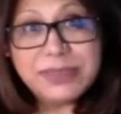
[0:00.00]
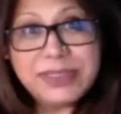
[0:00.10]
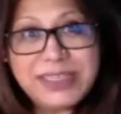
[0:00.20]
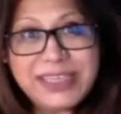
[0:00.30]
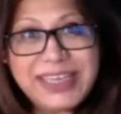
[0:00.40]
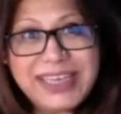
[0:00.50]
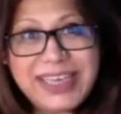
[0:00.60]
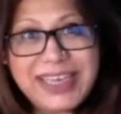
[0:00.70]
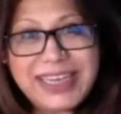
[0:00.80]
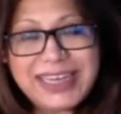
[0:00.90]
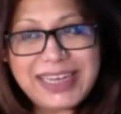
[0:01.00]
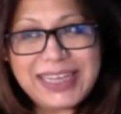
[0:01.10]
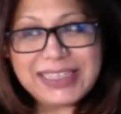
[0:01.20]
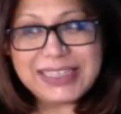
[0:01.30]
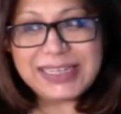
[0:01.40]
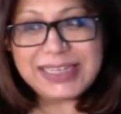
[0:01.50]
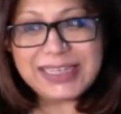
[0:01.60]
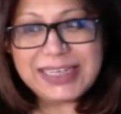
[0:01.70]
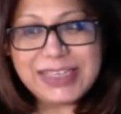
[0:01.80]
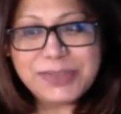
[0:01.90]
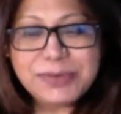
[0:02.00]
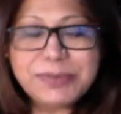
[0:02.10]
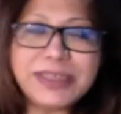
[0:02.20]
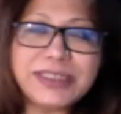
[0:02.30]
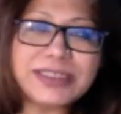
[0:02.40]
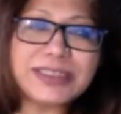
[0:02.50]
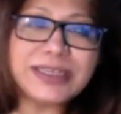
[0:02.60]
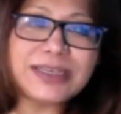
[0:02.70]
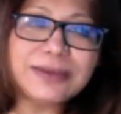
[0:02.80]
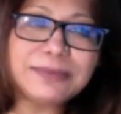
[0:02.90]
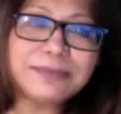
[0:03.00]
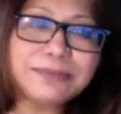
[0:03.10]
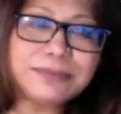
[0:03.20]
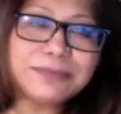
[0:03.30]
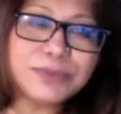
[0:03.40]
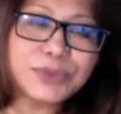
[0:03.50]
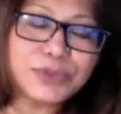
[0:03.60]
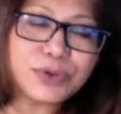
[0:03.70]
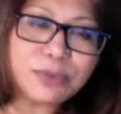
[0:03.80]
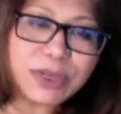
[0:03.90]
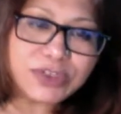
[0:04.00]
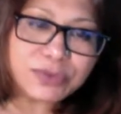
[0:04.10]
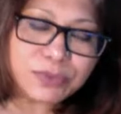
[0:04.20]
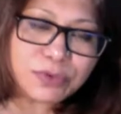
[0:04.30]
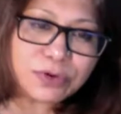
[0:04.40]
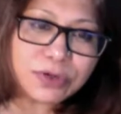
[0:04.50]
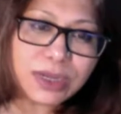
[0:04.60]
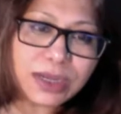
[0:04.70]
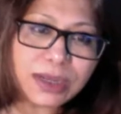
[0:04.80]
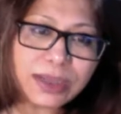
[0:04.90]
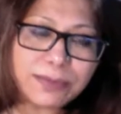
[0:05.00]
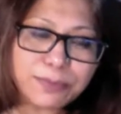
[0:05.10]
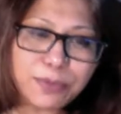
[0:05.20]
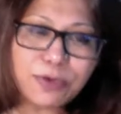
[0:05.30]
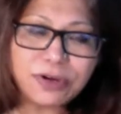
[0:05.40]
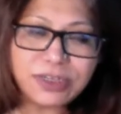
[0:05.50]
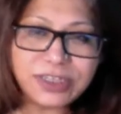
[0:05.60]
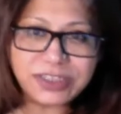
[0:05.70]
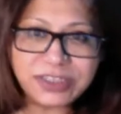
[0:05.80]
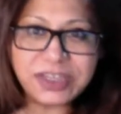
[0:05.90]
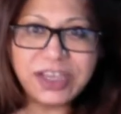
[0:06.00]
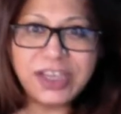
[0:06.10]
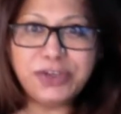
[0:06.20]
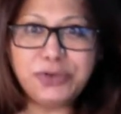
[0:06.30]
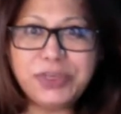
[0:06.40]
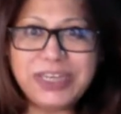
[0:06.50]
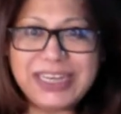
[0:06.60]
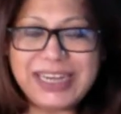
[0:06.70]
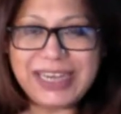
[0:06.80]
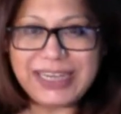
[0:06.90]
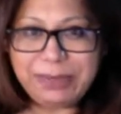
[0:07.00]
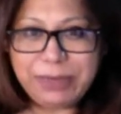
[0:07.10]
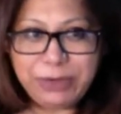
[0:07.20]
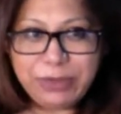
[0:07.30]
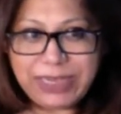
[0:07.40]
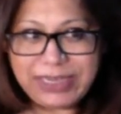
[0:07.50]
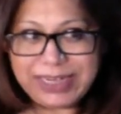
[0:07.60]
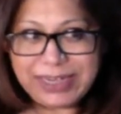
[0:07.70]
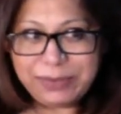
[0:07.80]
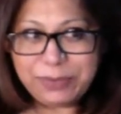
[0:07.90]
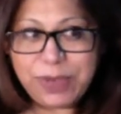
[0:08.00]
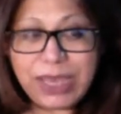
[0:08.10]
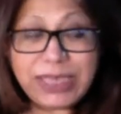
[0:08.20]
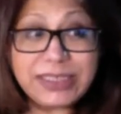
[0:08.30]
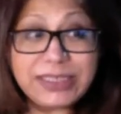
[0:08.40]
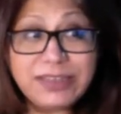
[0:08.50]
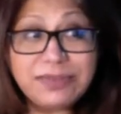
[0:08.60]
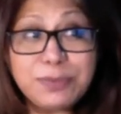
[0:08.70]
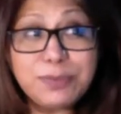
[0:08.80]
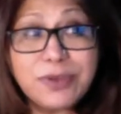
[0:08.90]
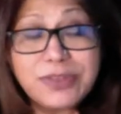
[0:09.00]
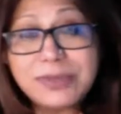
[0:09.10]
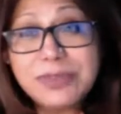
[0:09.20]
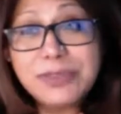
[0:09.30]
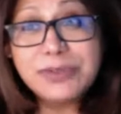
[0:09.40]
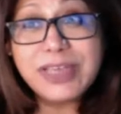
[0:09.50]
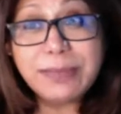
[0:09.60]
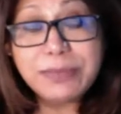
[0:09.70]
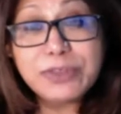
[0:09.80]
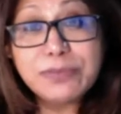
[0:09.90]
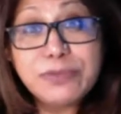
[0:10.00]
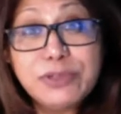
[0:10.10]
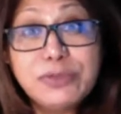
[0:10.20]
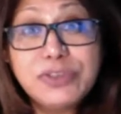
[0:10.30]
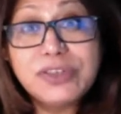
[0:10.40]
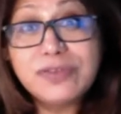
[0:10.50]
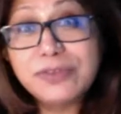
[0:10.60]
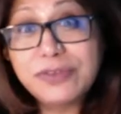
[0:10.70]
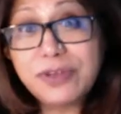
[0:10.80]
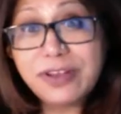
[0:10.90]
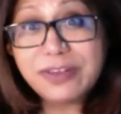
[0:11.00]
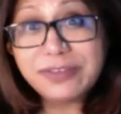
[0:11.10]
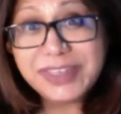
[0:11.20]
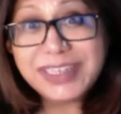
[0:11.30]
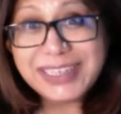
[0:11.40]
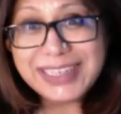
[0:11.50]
thing, and that's what makes it so much more important to connect. I mean, look at it, why is it even possible to capture pollution photographically?